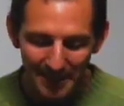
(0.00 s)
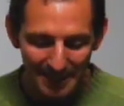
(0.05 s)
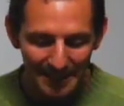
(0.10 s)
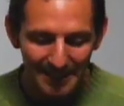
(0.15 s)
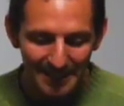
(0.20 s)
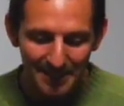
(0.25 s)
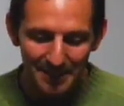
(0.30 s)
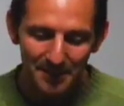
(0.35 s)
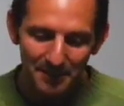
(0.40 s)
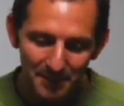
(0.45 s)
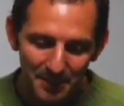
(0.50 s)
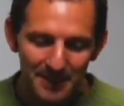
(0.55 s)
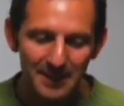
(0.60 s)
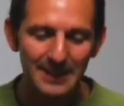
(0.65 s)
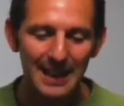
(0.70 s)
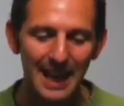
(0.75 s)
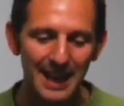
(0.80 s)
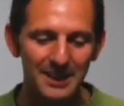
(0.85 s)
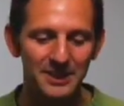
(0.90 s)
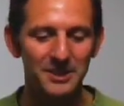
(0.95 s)
did,
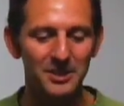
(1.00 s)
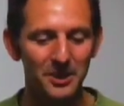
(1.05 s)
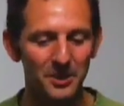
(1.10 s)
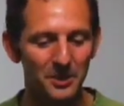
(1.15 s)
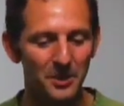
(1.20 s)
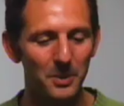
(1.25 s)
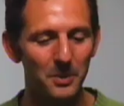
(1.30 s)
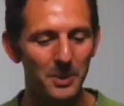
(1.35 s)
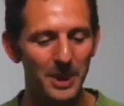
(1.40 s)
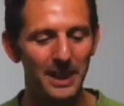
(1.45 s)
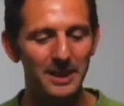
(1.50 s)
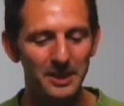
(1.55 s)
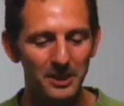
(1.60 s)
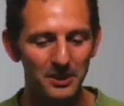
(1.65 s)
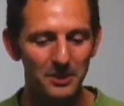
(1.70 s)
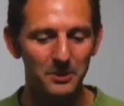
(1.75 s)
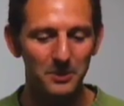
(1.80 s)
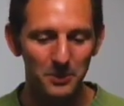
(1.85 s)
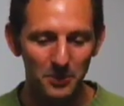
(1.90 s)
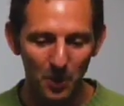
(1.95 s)
so we had
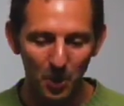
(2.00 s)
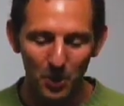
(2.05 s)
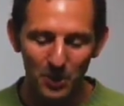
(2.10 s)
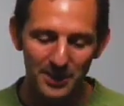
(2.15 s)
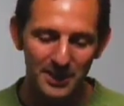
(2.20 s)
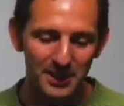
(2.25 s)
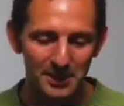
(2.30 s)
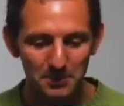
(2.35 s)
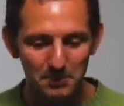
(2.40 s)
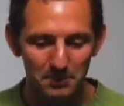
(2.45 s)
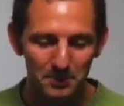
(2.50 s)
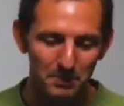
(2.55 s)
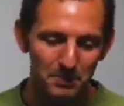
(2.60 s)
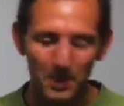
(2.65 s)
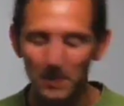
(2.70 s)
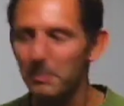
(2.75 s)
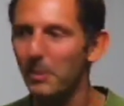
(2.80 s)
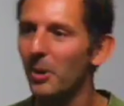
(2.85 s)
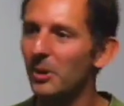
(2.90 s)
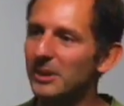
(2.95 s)
all these
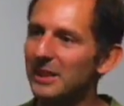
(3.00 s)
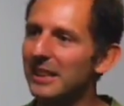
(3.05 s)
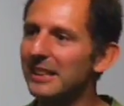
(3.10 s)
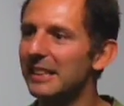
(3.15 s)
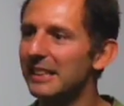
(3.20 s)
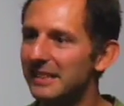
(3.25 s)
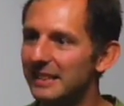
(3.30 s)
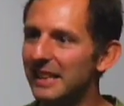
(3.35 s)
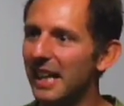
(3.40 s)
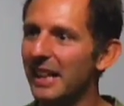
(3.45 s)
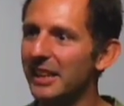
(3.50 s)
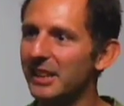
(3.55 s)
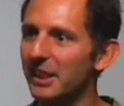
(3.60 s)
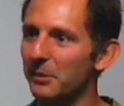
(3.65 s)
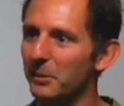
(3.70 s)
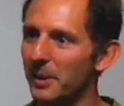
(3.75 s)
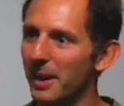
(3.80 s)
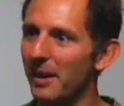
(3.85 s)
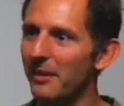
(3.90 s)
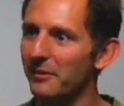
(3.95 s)
proposals and such, and
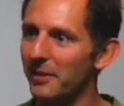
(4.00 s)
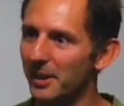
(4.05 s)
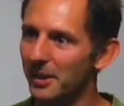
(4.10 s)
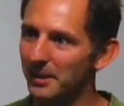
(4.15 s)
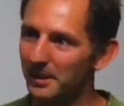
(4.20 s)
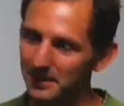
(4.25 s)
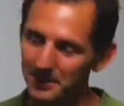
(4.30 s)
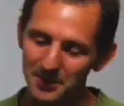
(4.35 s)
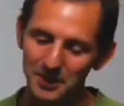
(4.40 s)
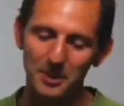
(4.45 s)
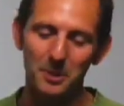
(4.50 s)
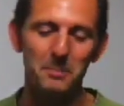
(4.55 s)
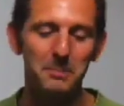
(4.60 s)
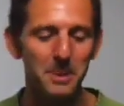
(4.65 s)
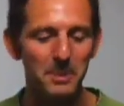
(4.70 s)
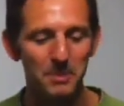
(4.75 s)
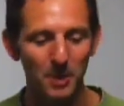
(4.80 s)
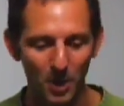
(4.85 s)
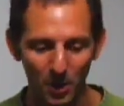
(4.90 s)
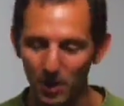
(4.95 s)
we have you know,
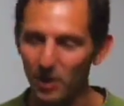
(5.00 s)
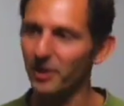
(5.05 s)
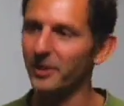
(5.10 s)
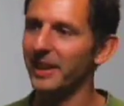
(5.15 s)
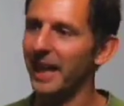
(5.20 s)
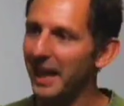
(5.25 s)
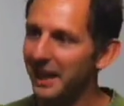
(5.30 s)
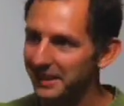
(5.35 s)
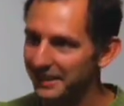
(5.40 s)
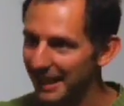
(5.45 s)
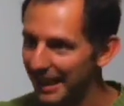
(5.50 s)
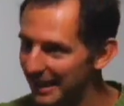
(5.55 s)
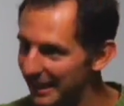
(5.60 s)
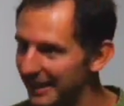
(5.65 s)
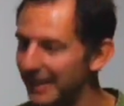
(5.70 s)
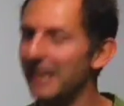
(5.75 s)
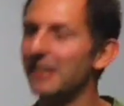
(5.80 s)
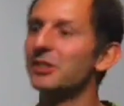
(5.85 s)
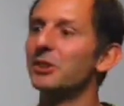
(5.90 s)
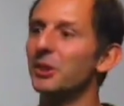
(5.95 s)
people on Connect
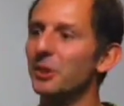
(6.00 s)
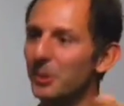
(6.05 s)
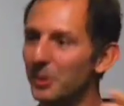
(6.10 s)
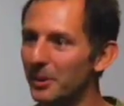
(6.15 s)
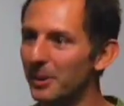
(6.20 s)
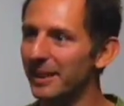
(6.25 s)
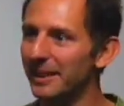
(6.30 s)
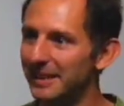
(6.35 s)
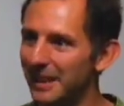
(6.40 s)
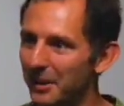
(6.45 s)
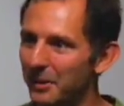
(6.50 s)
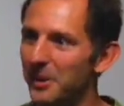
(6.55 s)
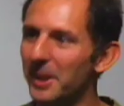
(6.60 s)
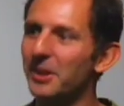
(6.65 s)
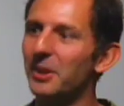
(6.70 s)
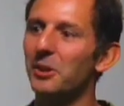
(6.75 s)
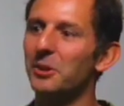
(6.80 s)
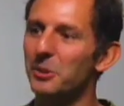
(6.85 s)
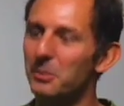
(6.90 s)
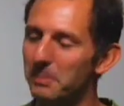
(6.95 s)
telling us to do it, and we
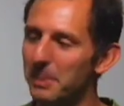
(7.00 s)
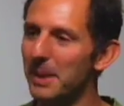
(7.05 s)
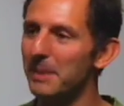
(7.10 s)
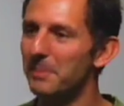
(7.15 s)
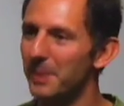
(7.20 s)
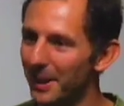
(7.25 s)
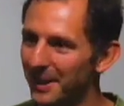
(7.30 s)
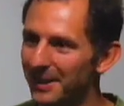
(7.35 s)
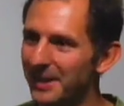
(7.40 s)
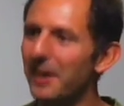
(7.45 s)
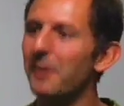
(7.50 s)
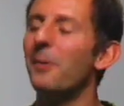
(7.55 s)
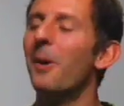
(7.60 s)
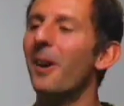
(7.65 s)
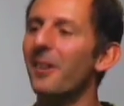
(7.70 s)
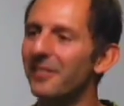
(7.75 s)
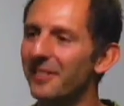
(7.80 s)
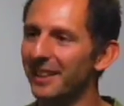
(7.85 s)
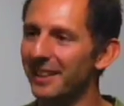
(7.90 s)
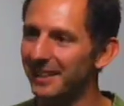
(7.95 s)
talk to people and they
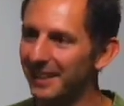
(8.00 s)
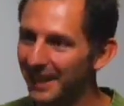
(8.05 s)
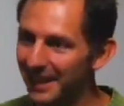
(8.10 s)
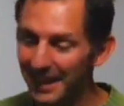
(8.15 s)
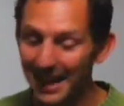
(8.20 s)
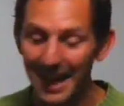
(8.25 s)
want it.